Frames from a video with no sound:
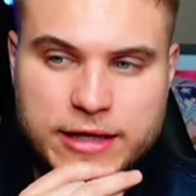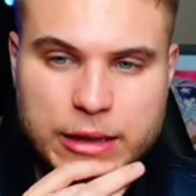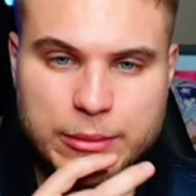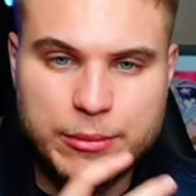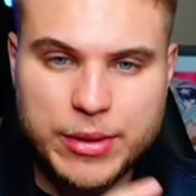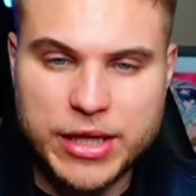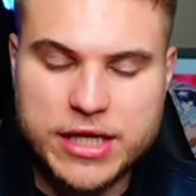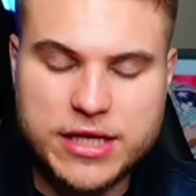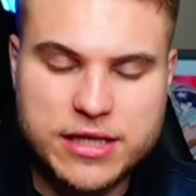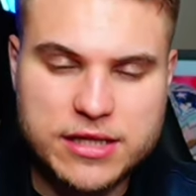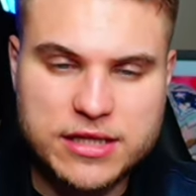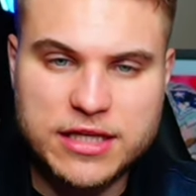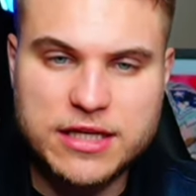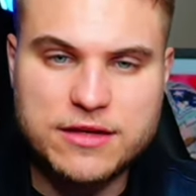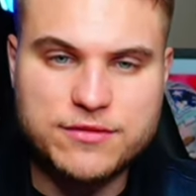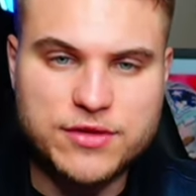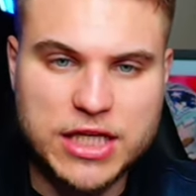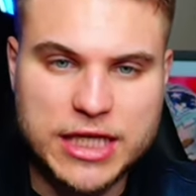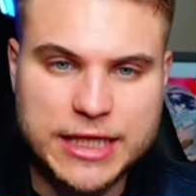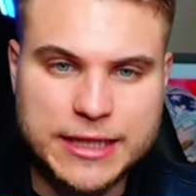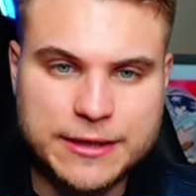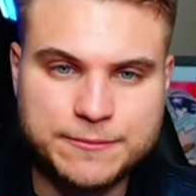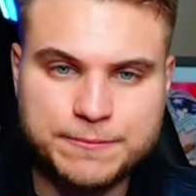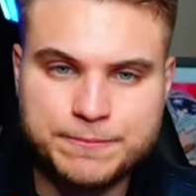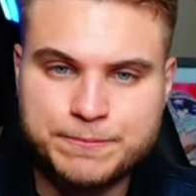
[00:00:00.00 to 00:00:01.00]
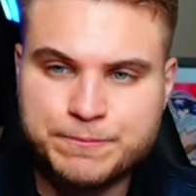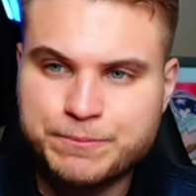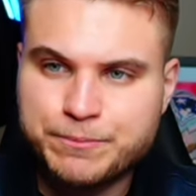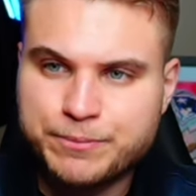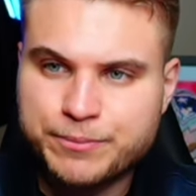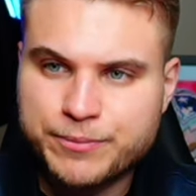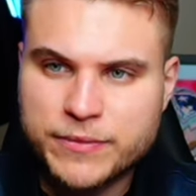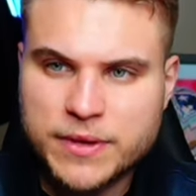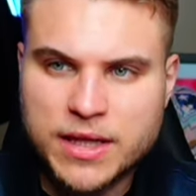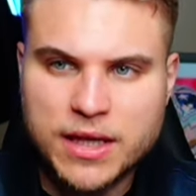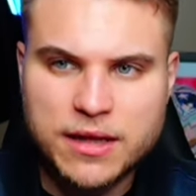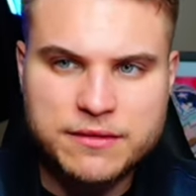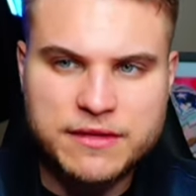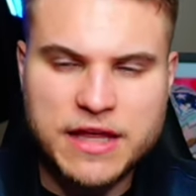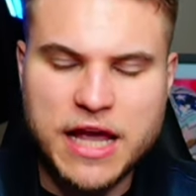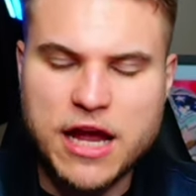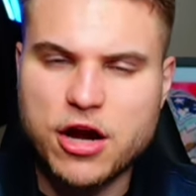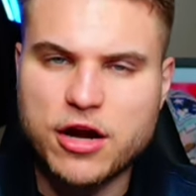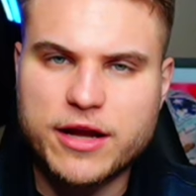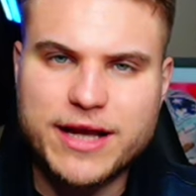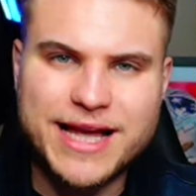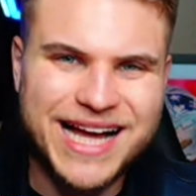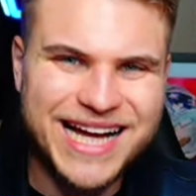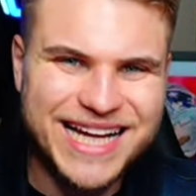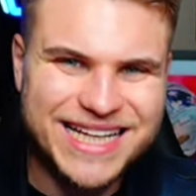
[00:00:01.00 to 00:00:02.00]
But Cleveland, they
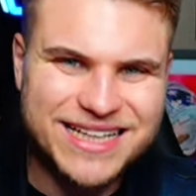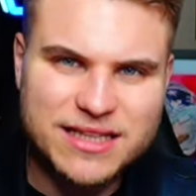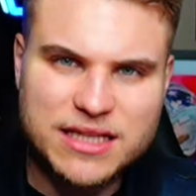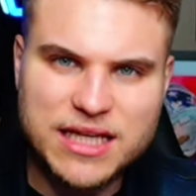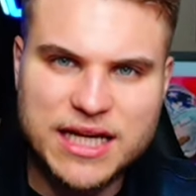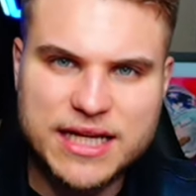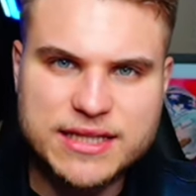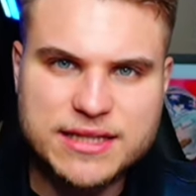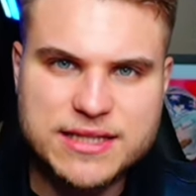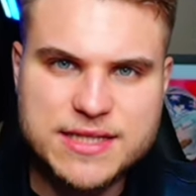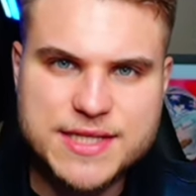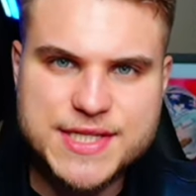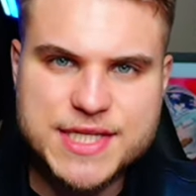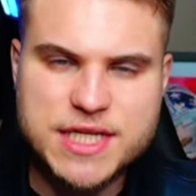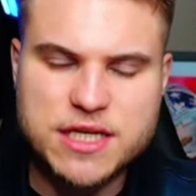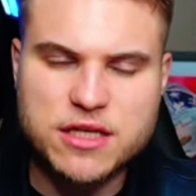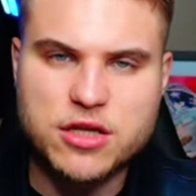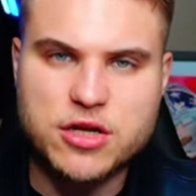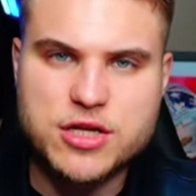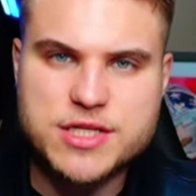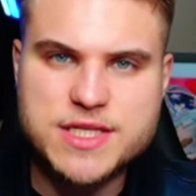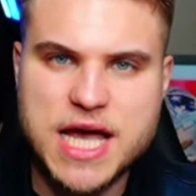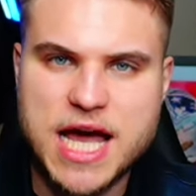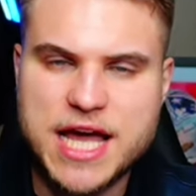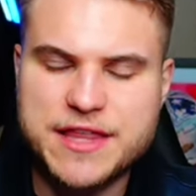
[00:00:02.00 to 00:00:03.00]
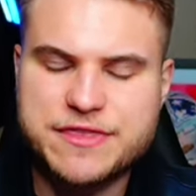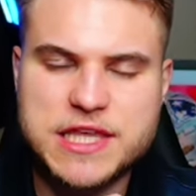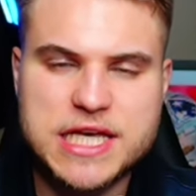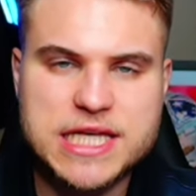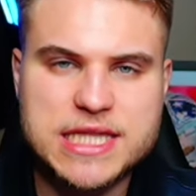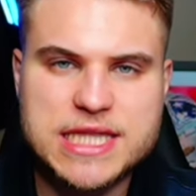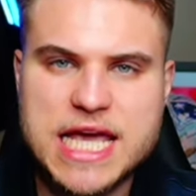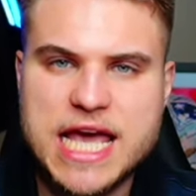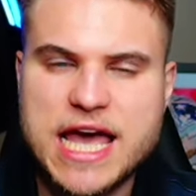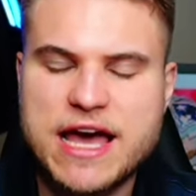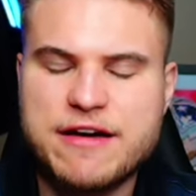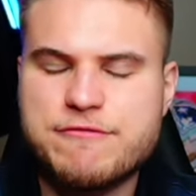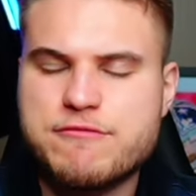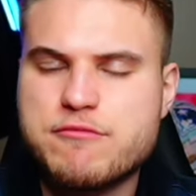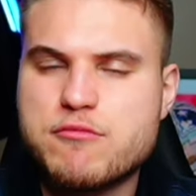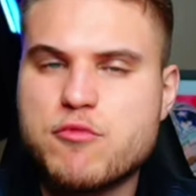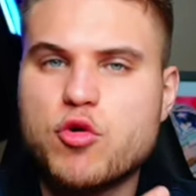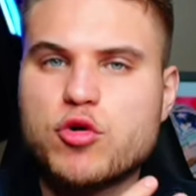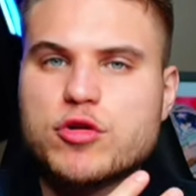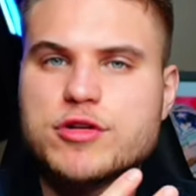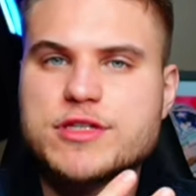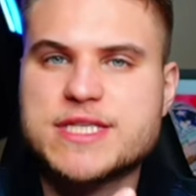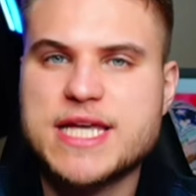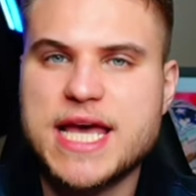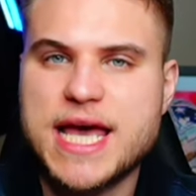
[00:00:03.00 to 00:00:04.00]
are kind of like the Steelers. I think they have
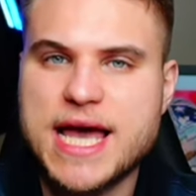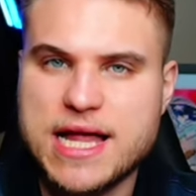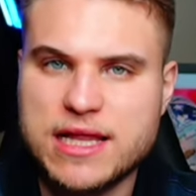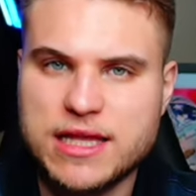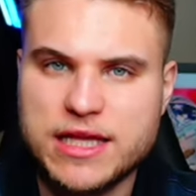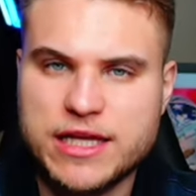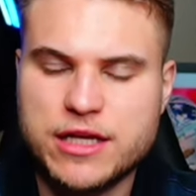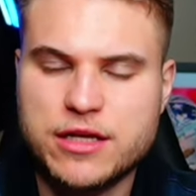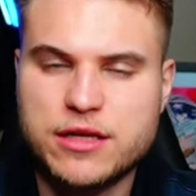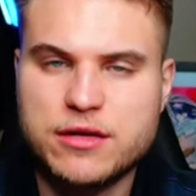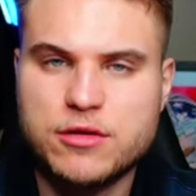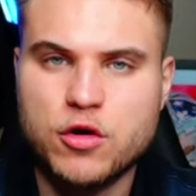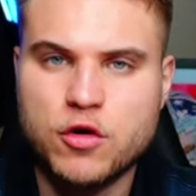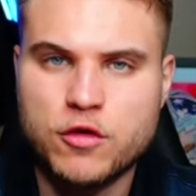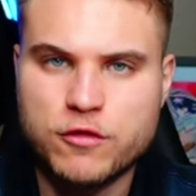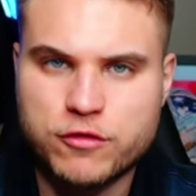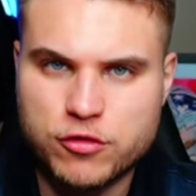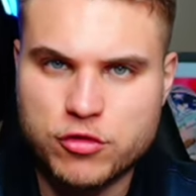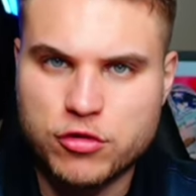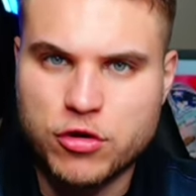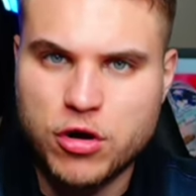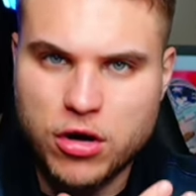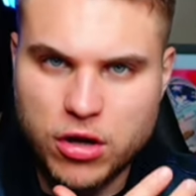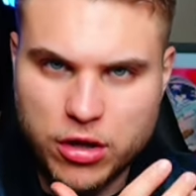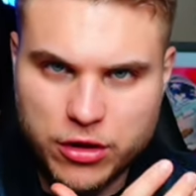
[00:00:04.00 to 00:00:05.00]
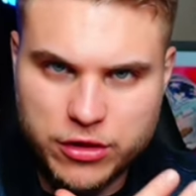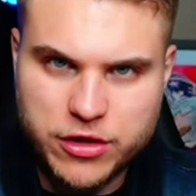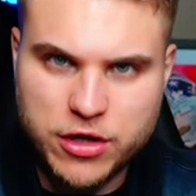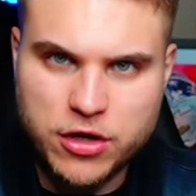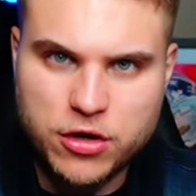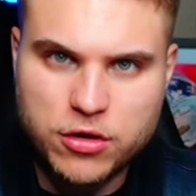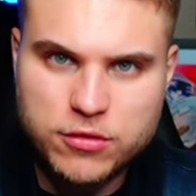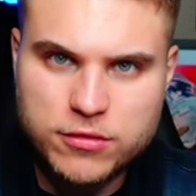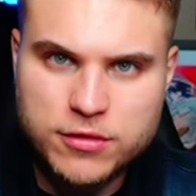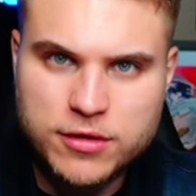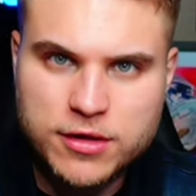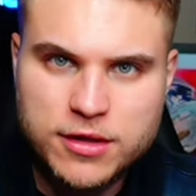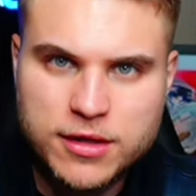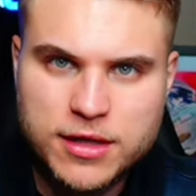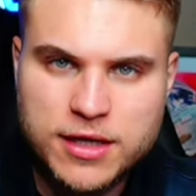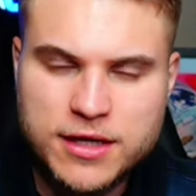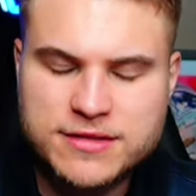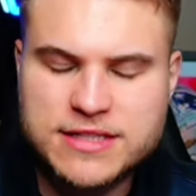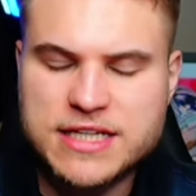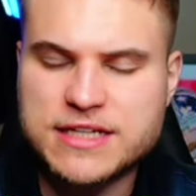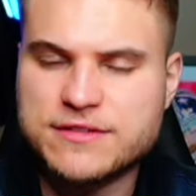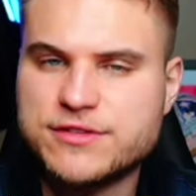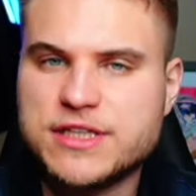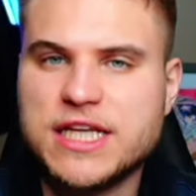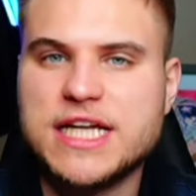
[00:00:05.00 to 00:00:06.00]
more talent overall, though.
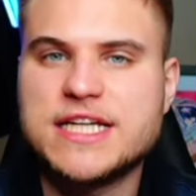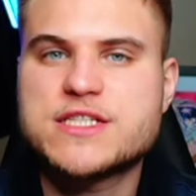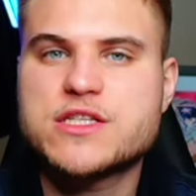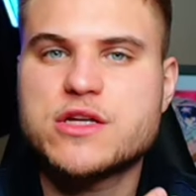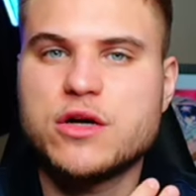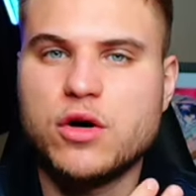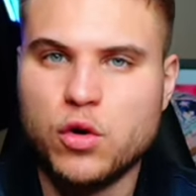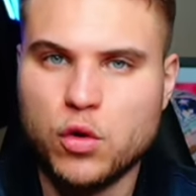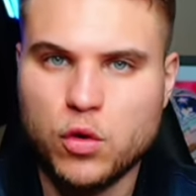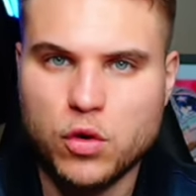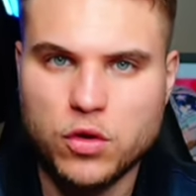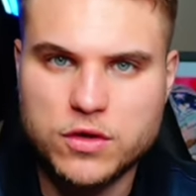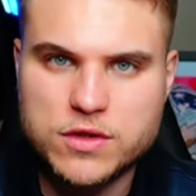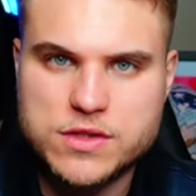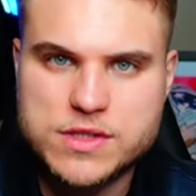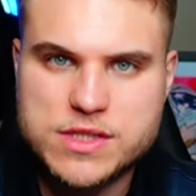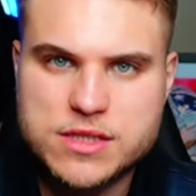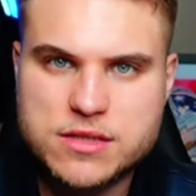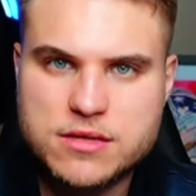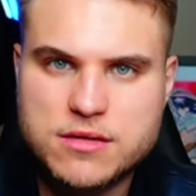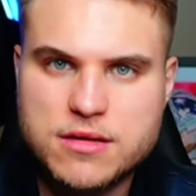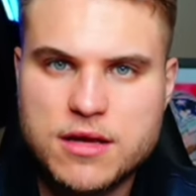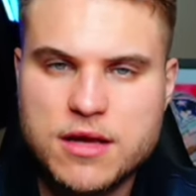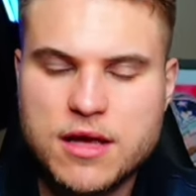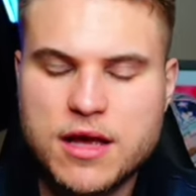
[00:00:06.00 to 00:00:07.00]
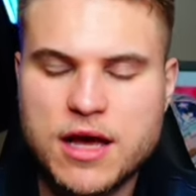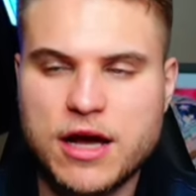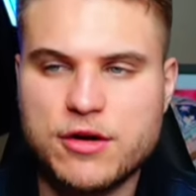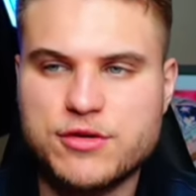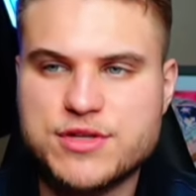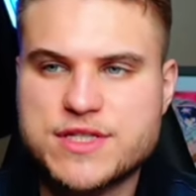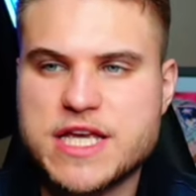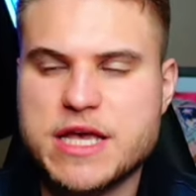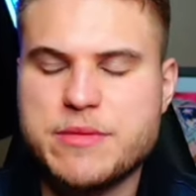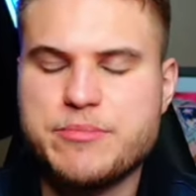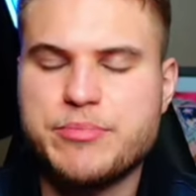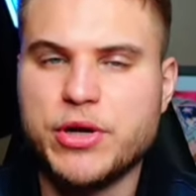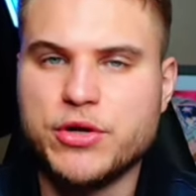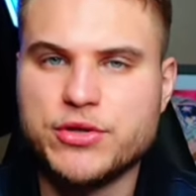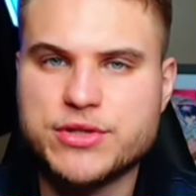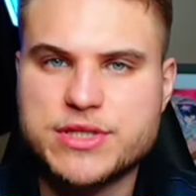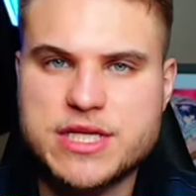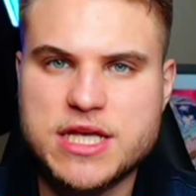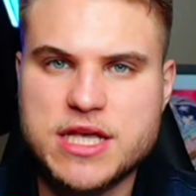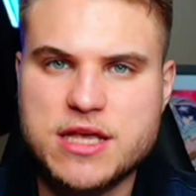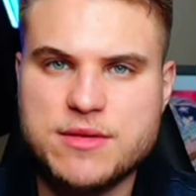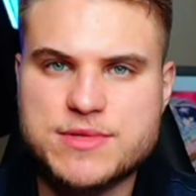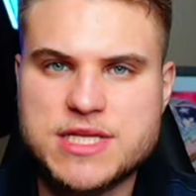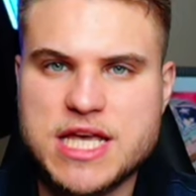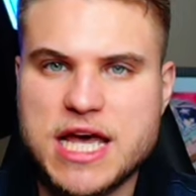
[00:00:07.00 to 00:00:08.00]
They have less holes. I would say both
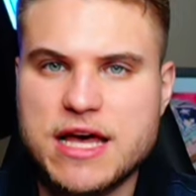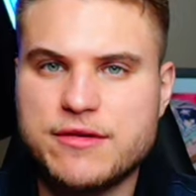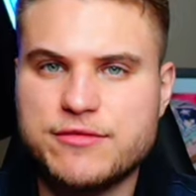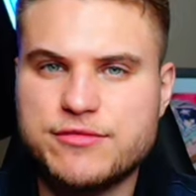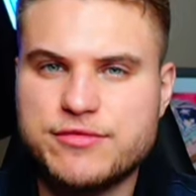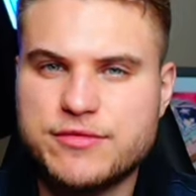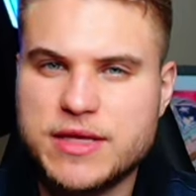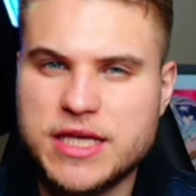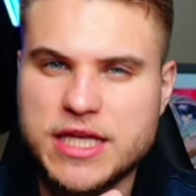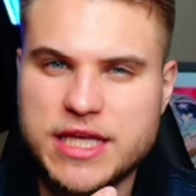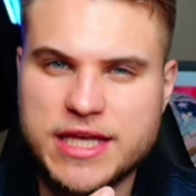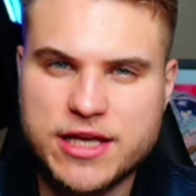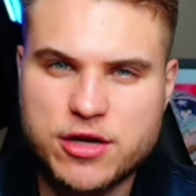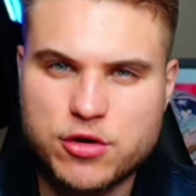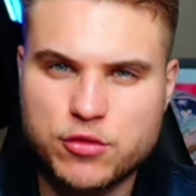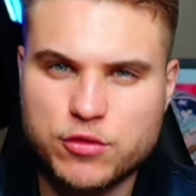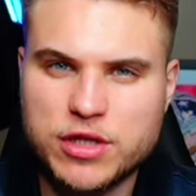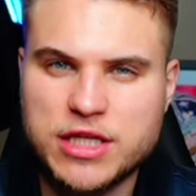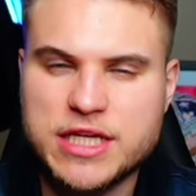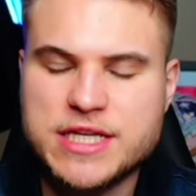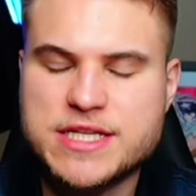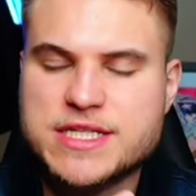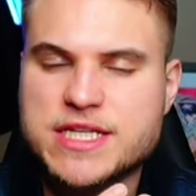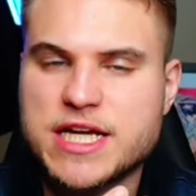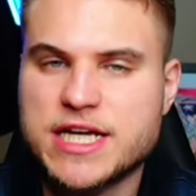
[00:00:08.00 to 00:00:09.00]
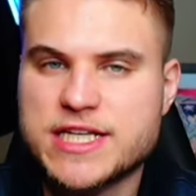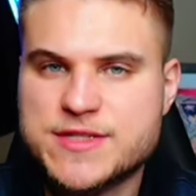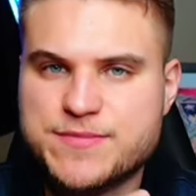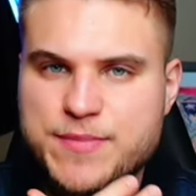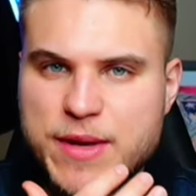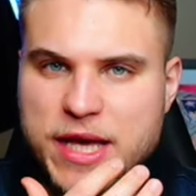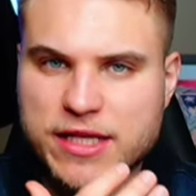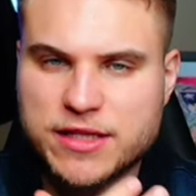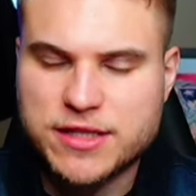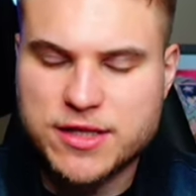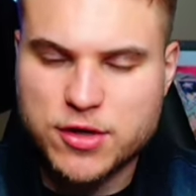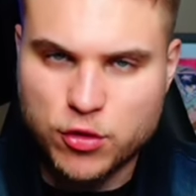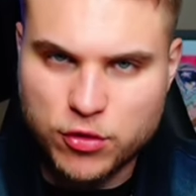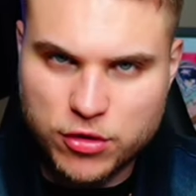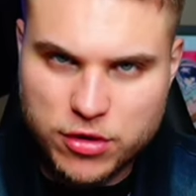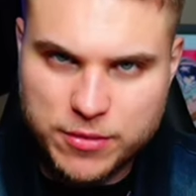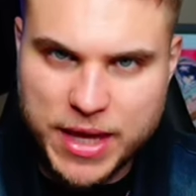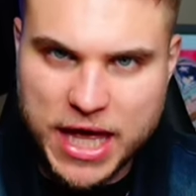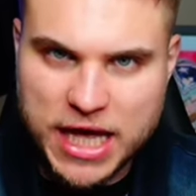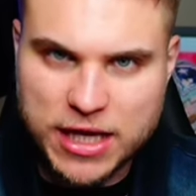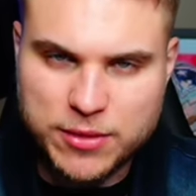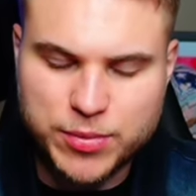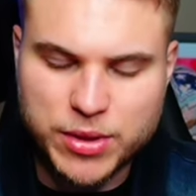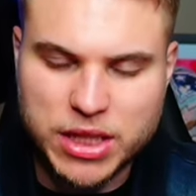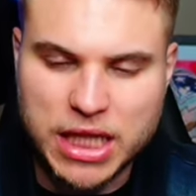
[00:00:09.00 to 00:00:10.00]
teams have equally suspect
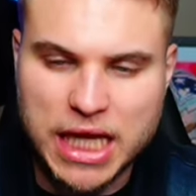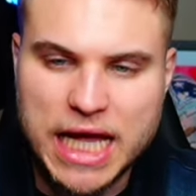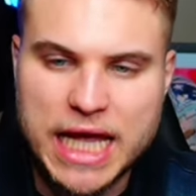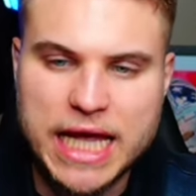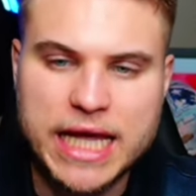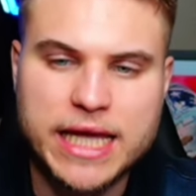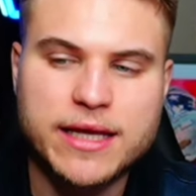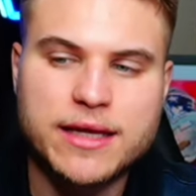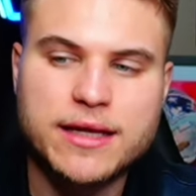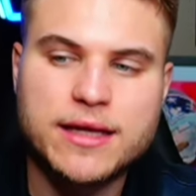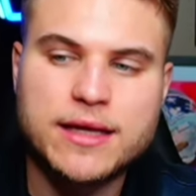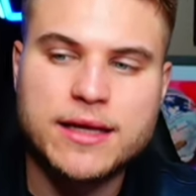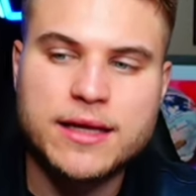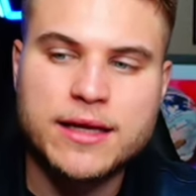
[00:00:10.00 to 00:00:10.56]
quarterback play.